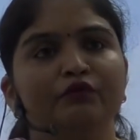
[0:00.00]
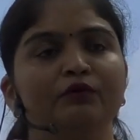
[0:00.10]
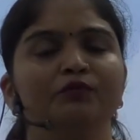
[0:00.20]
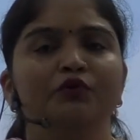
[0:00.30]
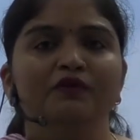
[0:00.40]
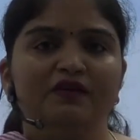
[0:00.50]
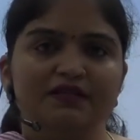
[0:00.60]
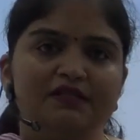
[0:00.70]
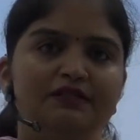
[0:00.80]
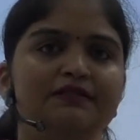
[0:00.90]
From
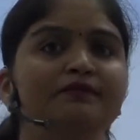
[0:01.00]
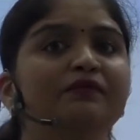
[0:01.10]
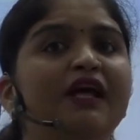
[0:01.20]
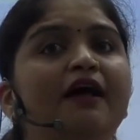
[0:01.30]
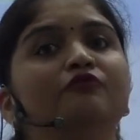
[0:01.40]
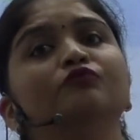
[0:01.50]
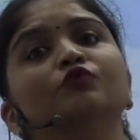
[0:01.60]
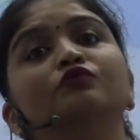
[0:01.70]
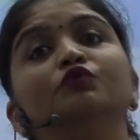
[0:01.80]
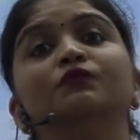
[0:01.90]
universalism, we have to
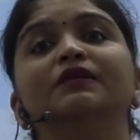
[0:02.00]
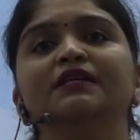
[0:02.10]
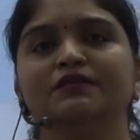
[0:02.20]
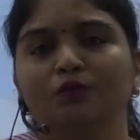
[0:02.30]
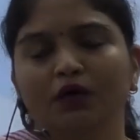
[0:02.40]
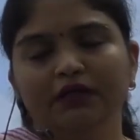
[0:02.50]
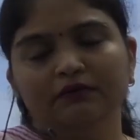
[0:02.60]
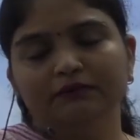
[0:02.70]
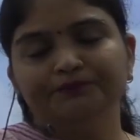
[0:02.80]
move towards what?